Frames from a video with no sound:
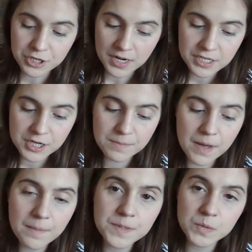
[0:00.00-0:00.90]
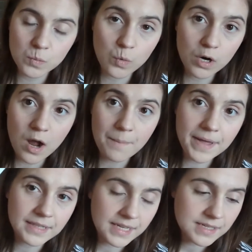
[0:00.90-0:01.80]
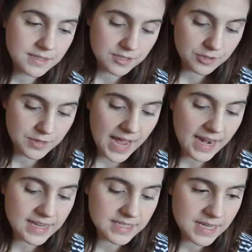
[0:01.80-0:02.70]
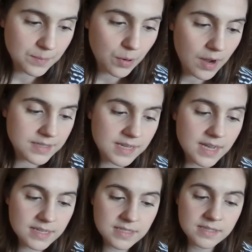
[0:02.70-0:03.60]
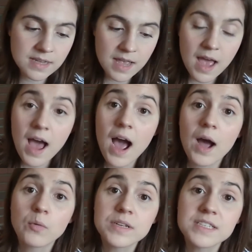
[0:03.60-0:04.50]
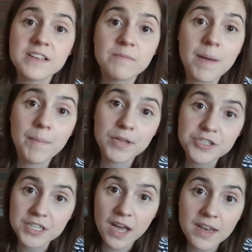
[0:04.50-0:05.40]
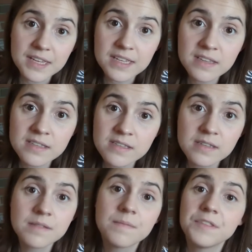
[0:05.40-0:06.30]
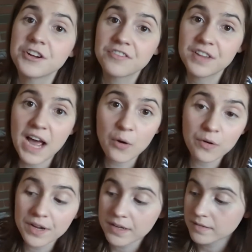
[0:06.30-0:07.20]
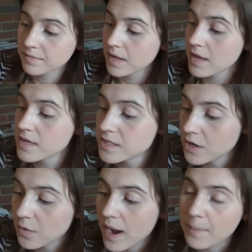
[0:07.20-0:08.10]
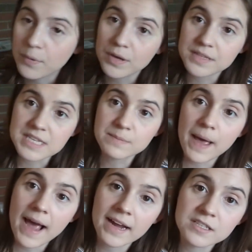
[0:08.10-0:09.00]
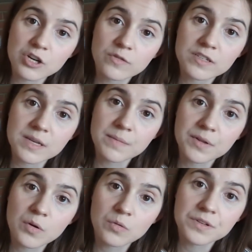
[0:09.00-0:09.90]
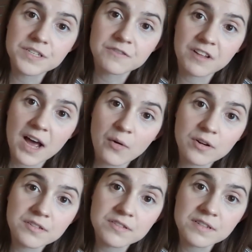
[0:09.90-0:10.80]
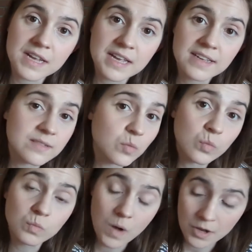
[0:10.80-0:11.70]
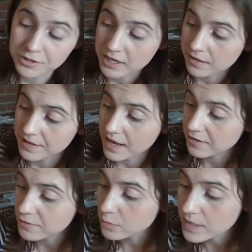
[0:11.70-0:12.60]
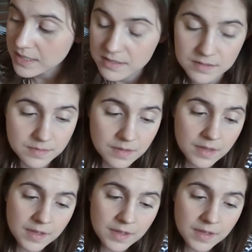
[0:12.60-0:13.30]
the Johnny Jump Ups were on my list, so that is in process. I want to save my bunching onions. They're flowering, so I put these bags over some of the oldest flowers, and I'll check on that in a few weeks.